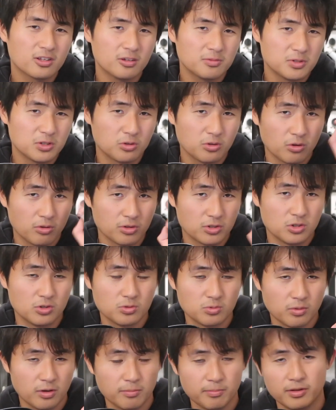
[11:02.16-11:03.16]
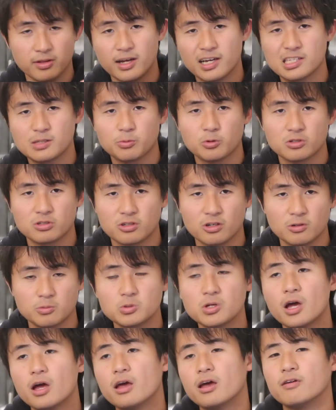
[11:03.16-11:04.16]
clubs, you can only choose one, but non-sports clubs,
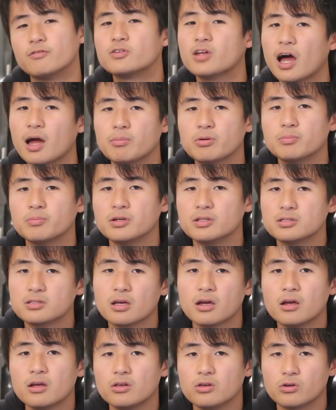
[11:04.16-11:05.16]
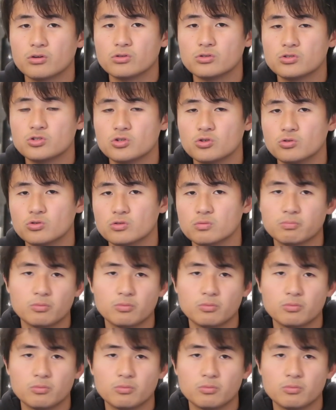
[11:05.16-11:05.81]
if time permits, you could choose